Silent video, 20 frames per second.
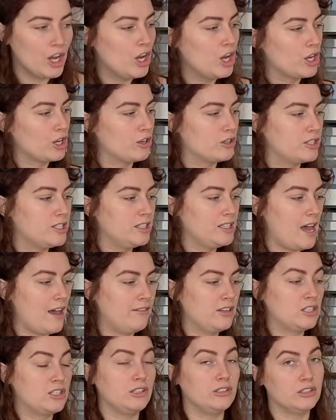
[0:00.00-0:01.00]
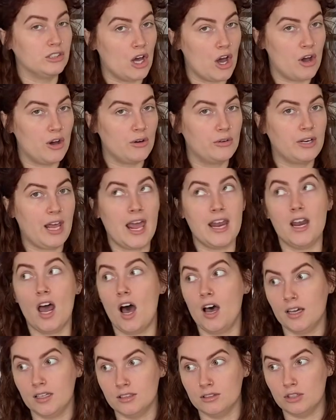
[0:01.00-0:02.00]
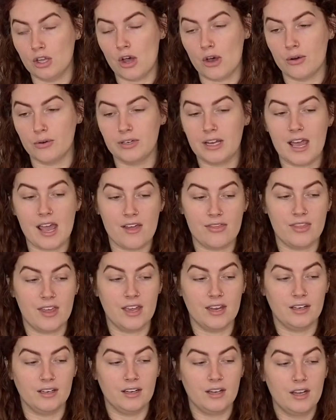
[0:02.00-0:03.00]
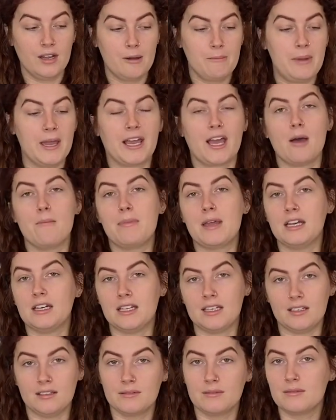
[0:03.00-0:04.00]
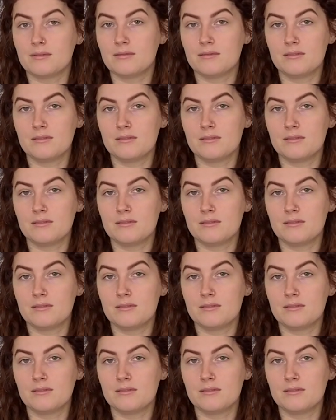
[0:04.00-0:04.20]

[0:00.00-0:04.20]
you're still having to load and unload and then pick up any